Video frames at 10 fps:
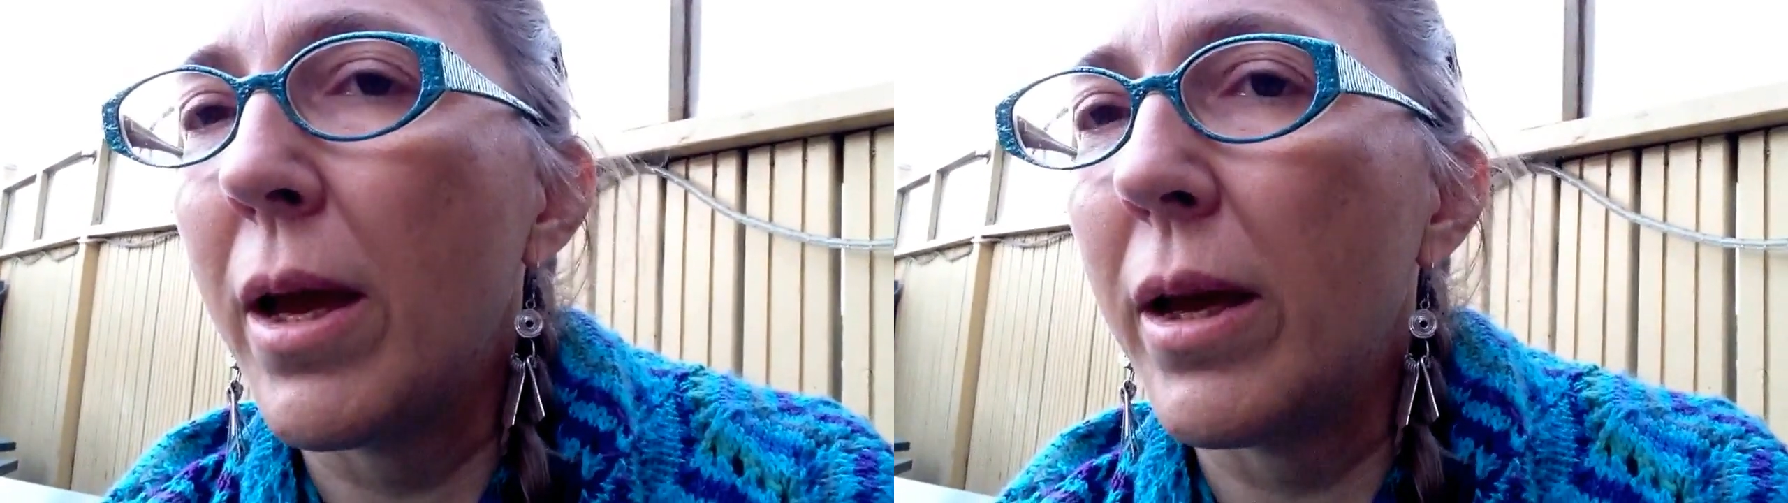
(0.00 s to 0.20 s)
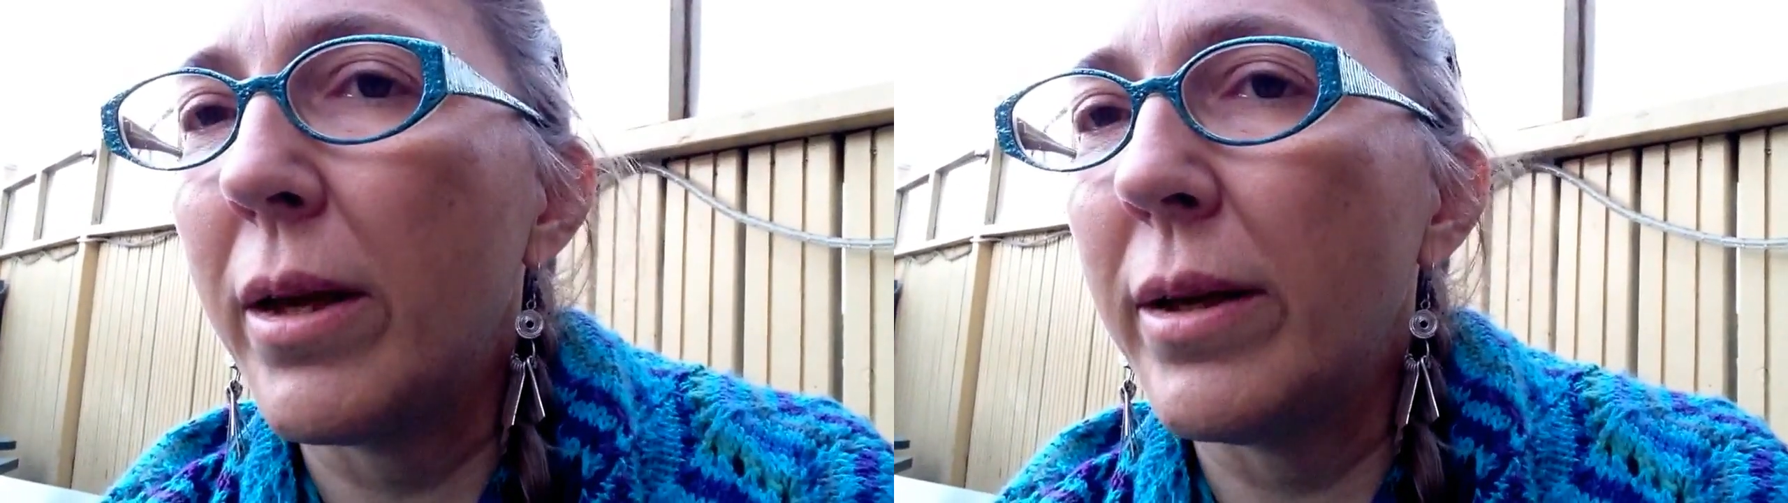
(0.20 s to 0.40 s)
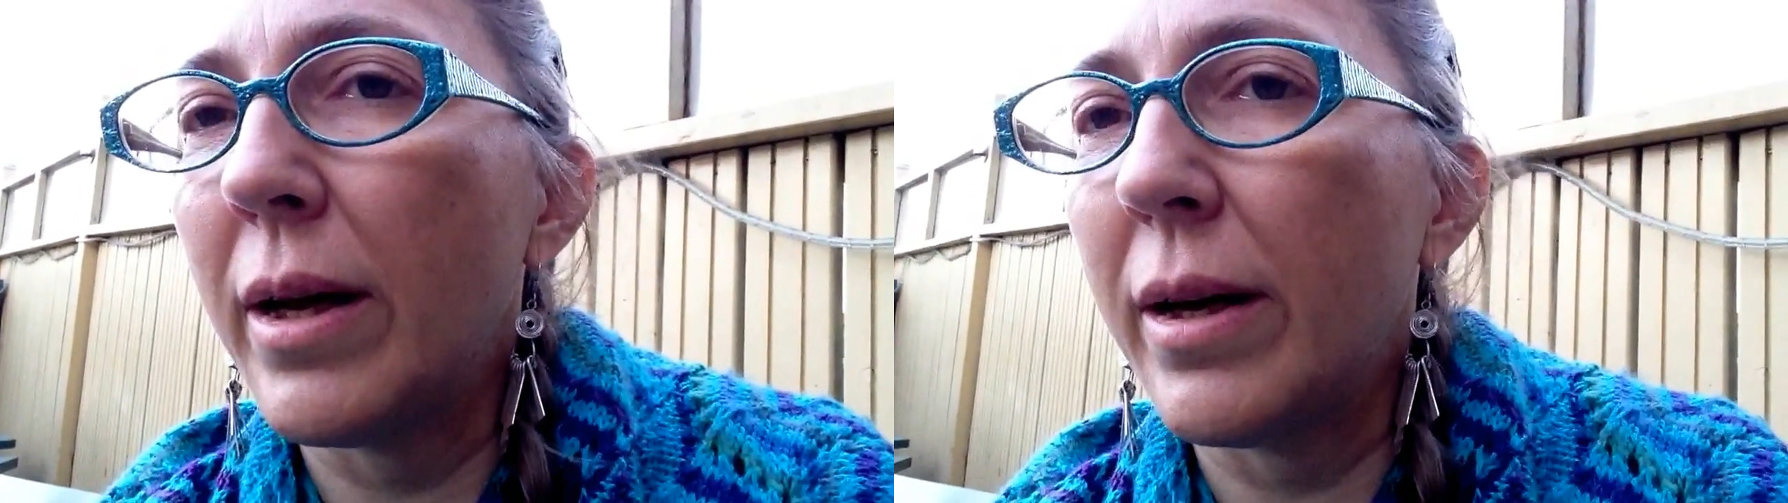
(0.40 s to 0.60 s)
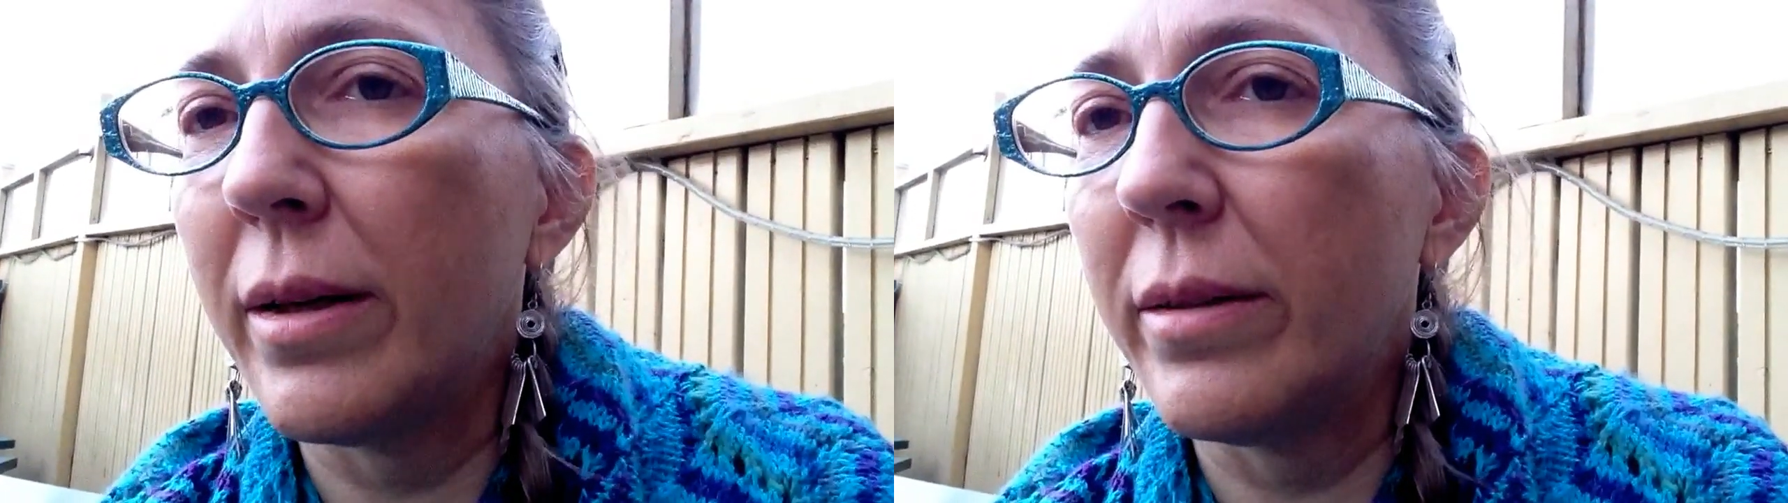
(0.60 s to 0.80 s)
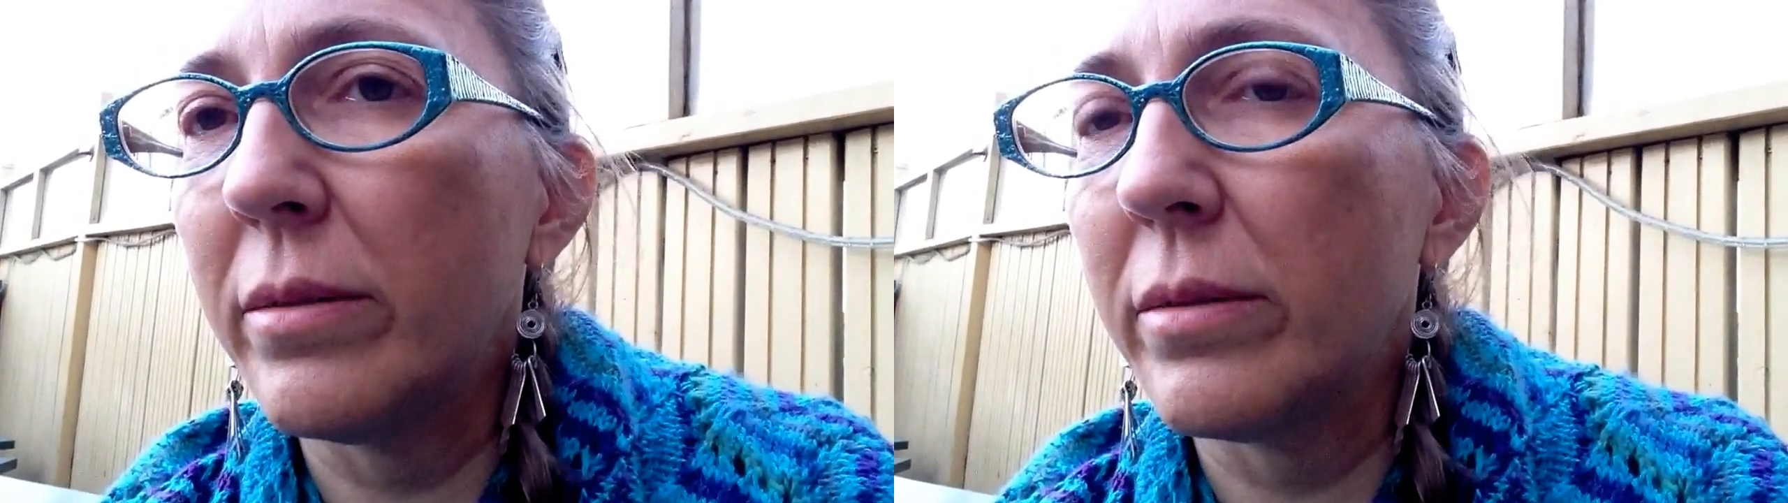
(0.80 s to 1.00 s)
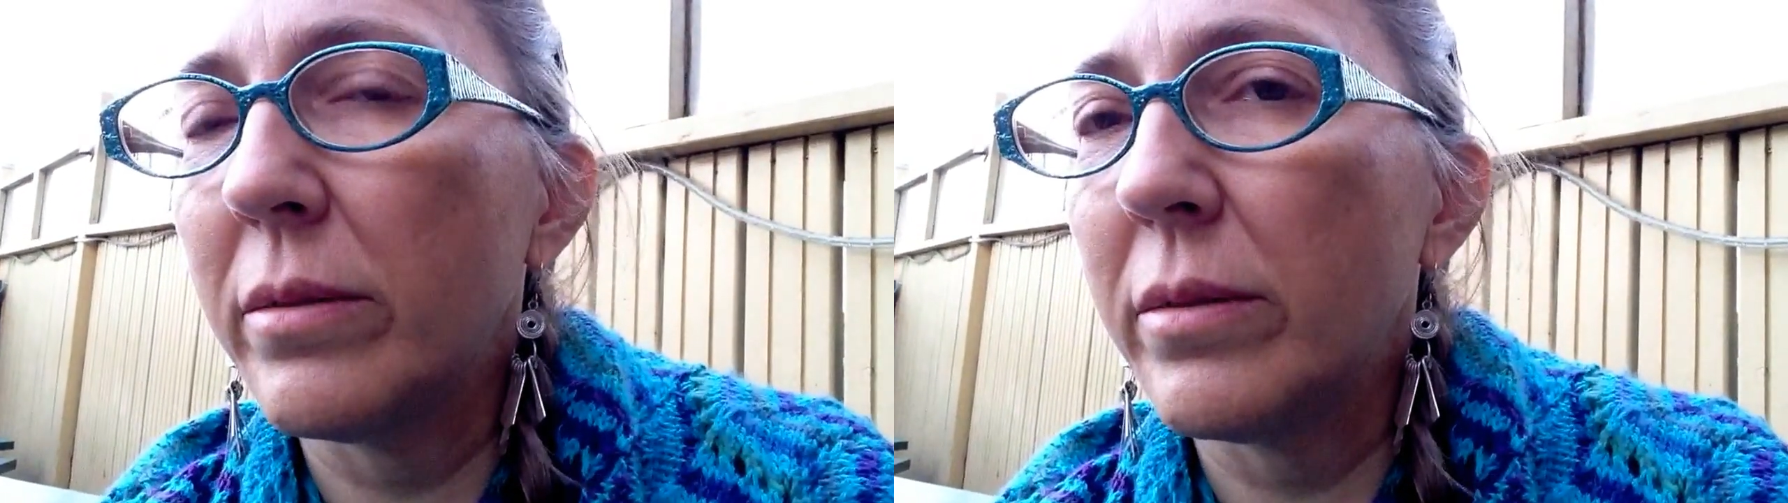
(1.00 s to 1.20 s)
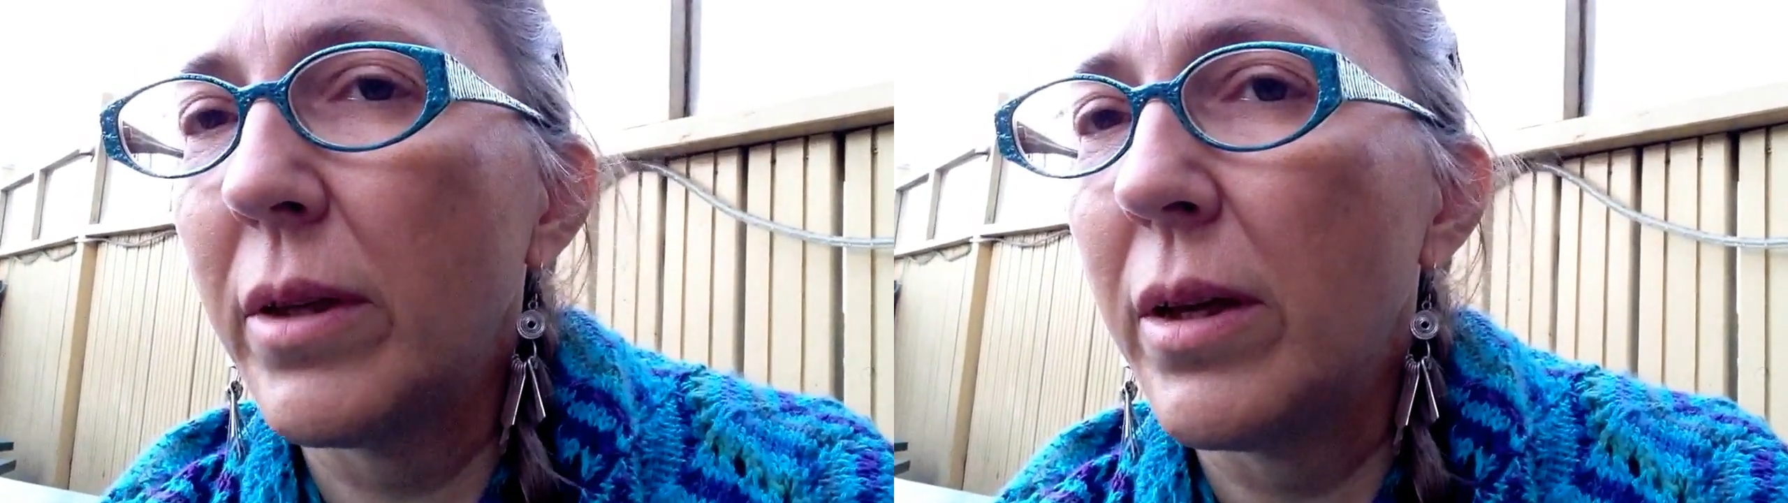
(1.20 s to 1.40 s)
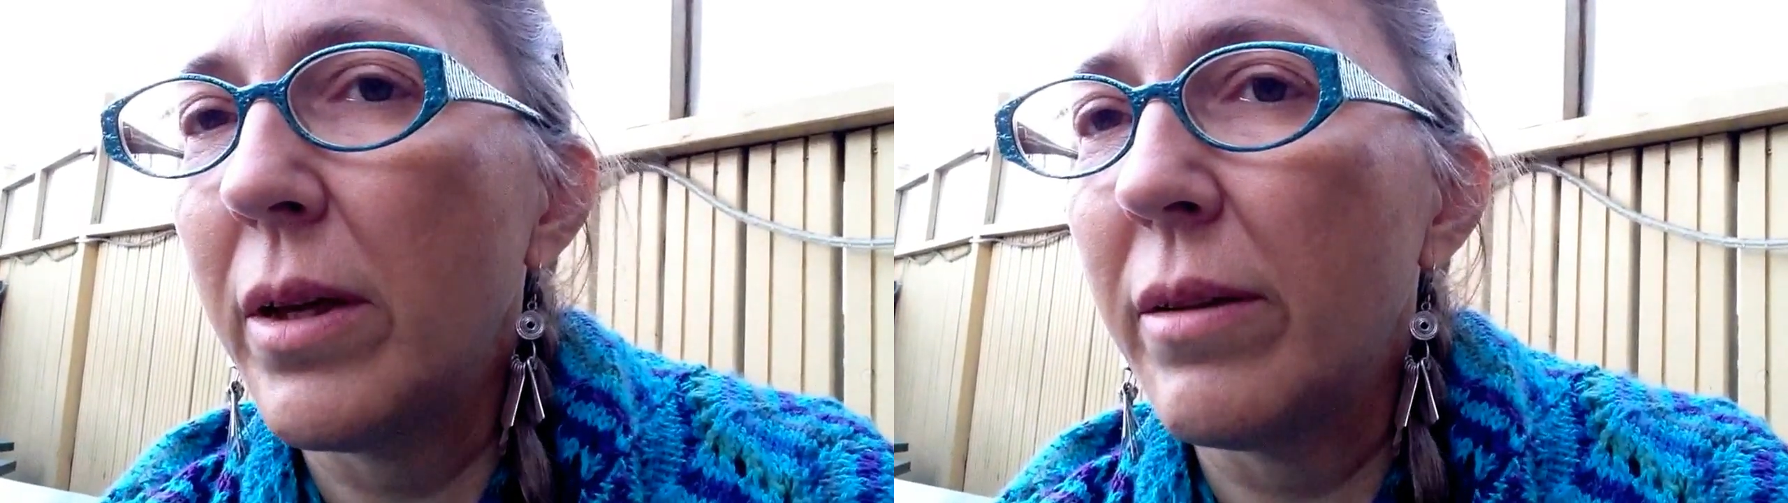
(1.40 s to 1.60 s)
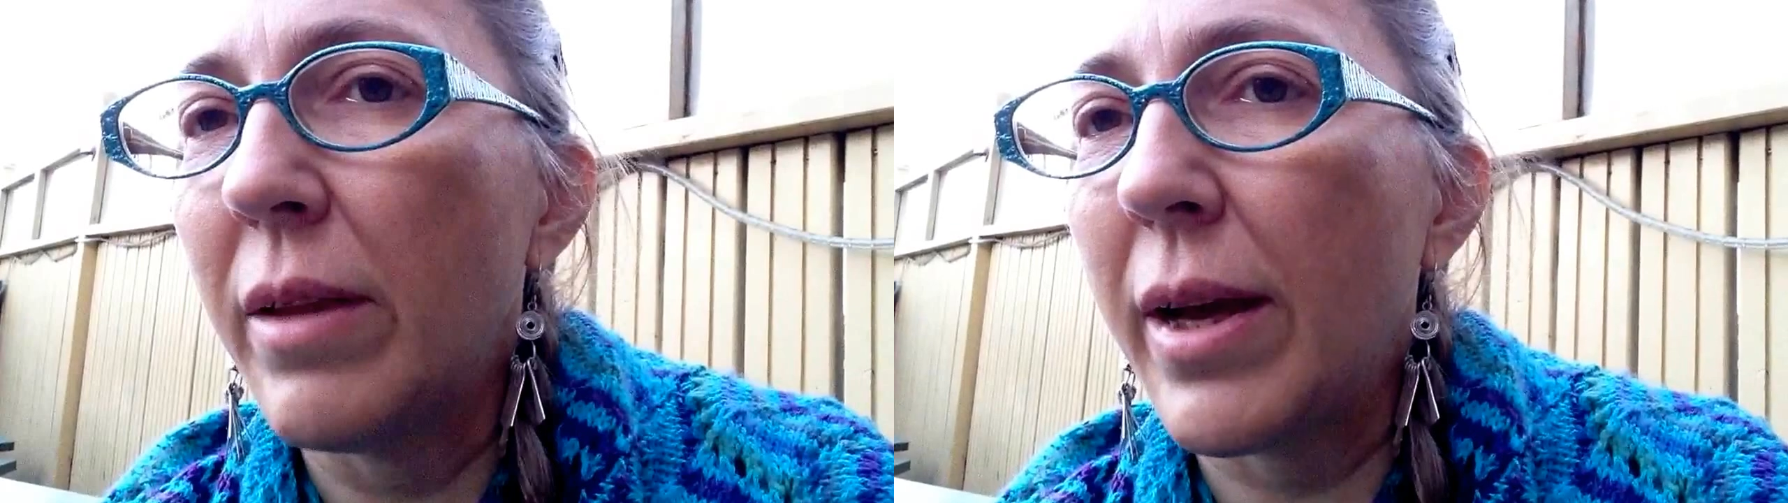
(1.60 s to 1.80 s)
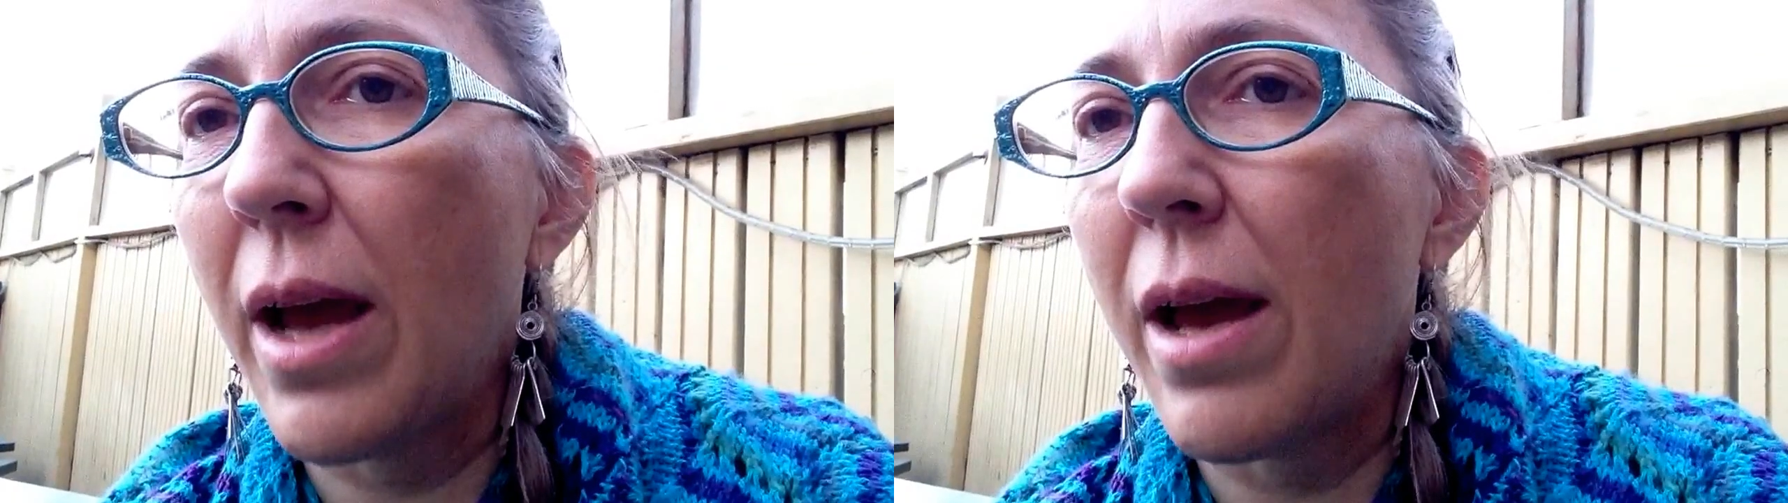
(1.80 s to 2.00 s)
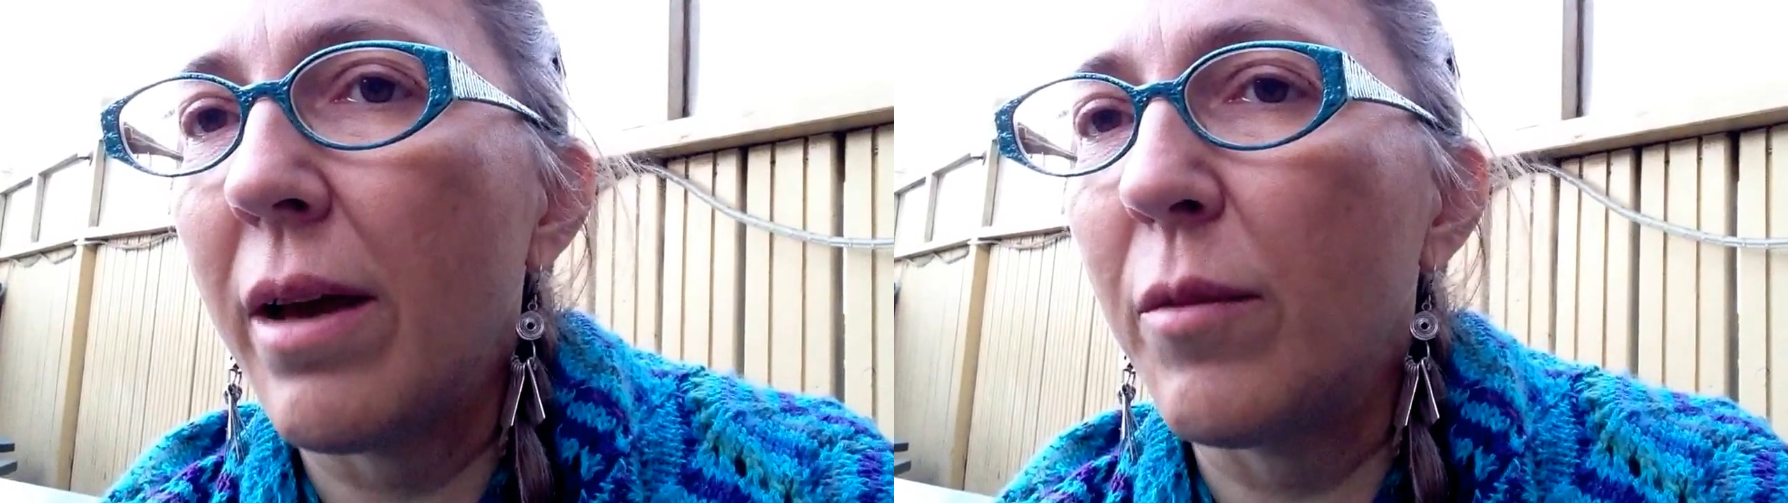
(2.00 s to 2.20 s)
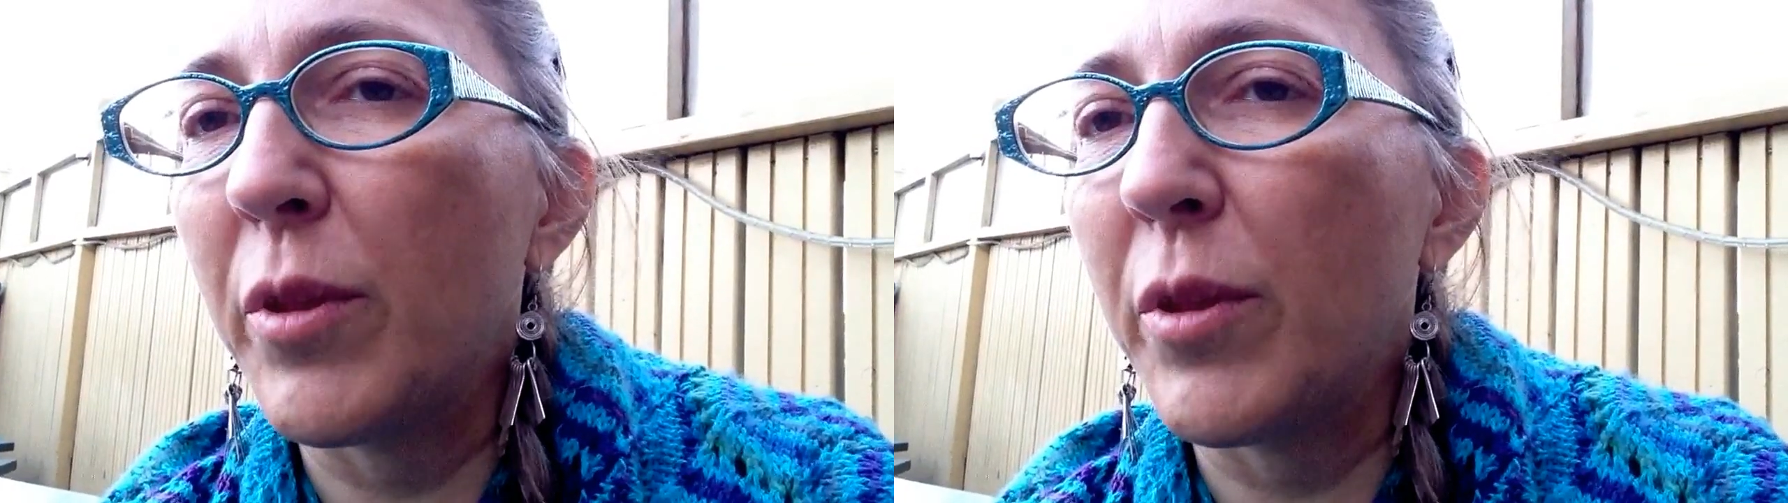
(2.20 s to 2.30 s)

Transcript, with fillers: And uh, like I,